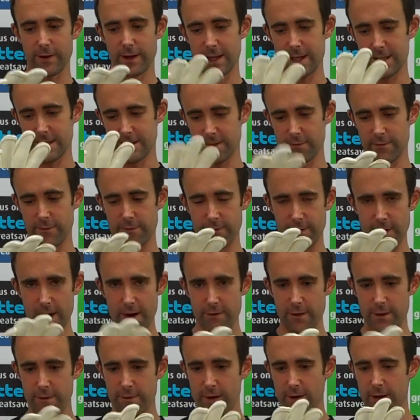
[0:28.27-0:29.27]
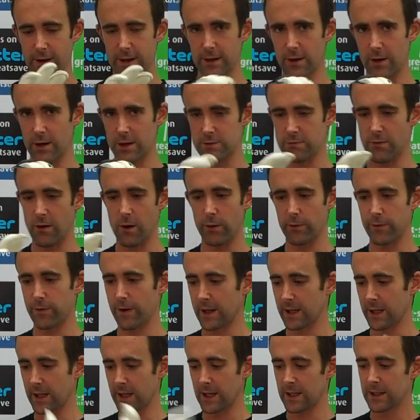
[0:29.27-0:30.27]
It is a very, very nice roll
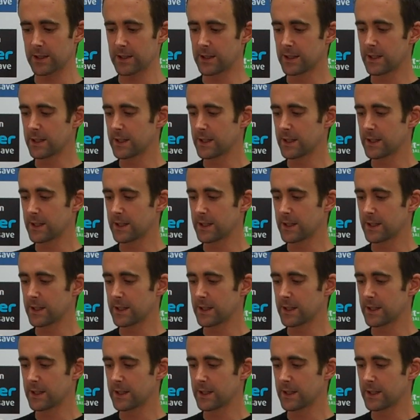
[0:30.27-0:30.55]
finger.